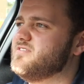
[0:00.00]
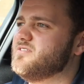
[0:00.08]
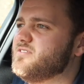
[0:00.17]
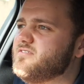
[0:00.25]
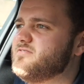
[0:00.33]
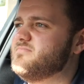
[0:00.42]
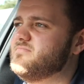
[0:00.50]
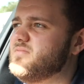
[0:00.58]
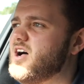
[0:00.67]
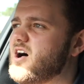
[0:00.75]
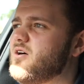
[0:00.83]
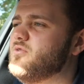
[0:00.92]
sort of
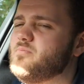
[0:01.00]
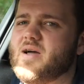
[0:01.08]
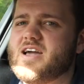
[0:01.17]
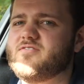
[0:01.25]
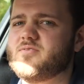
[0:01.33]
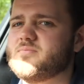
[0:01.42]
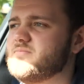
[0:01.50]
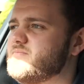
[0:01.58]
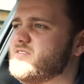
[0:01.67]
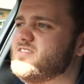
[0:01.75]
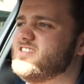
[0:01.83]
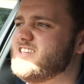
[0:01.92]
hold back
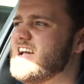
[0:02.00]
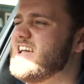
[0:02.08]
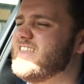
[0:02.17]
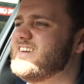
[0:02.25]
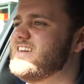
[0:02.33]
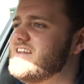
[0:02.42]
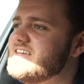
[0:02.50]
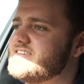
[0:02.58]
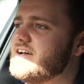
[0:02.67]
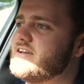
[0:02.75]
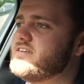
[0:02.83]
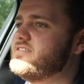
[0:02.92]
from saying that it
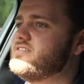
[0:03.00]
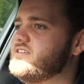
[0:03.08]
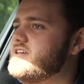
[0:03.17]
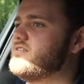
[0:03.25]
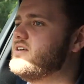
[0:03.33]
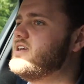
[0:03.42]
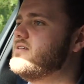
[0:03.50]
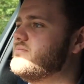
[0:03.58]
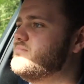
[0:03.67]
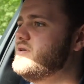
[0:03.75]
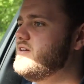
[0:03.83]
is understeery,